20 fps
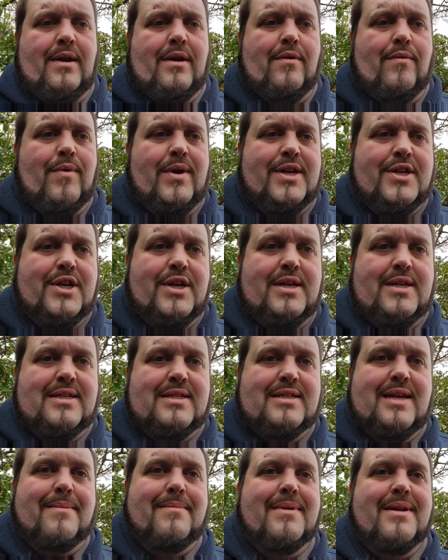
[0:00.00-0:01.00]
which is
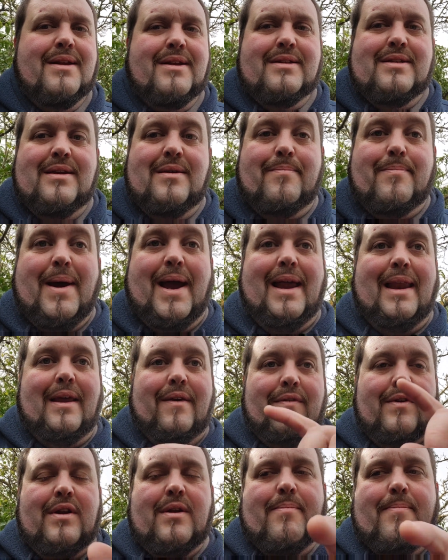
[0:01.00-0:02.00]
similar to bay
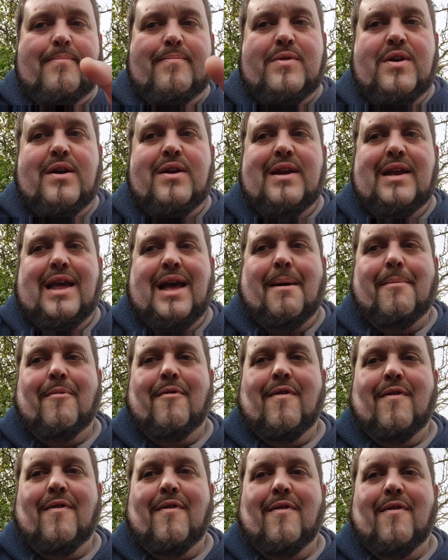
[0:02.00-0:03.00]
leaf. I'm going to turn the camera around